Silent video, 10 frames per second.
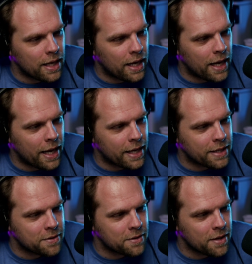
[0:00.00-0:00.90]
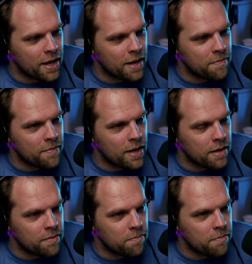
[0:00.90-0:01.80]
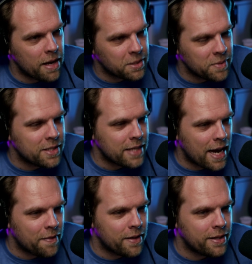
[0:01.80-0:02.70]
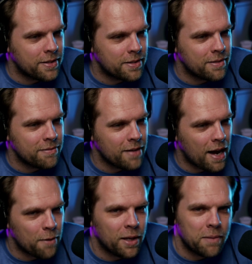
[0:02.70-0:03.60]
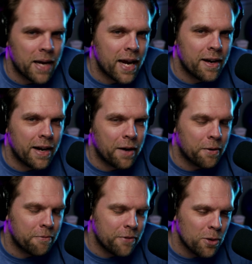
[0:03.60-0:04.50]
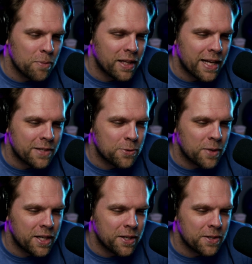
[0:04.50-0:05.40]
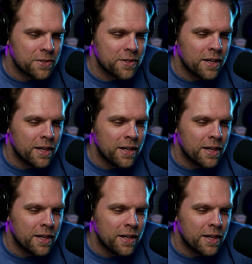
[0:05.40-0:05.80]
And it makes me sad that he's not really made a narrative film in the last 20 years.